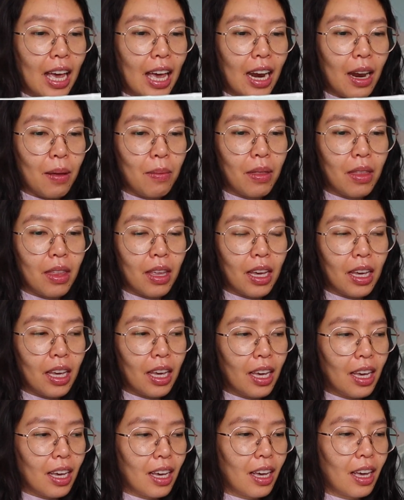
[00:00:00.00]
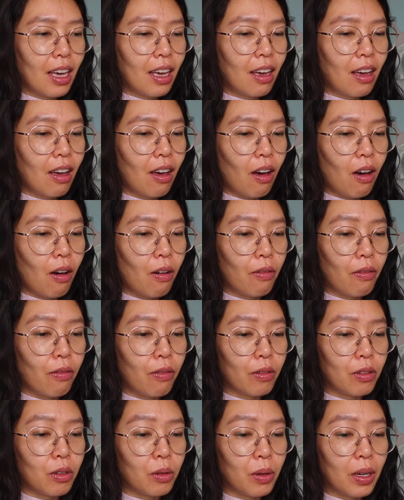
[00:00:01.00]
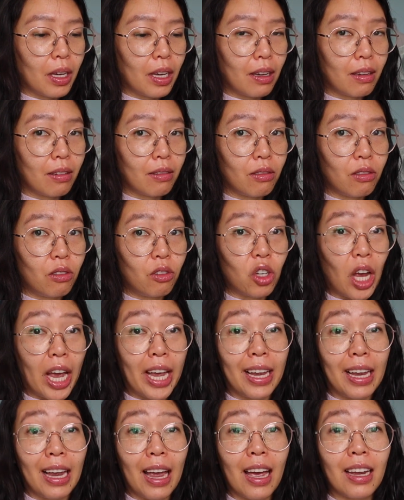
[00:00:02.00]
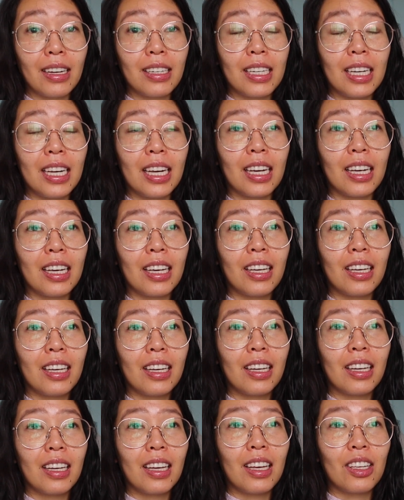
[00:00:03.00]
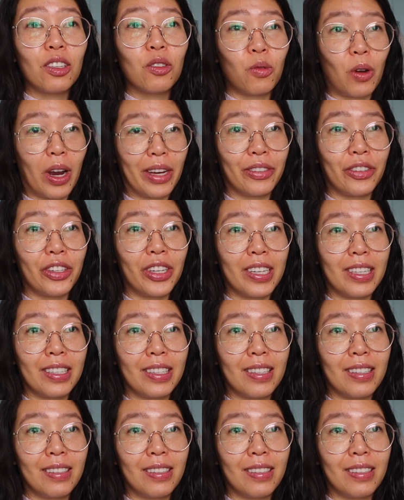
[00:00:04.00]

And I'm thinking of doing gigantic scrunchies.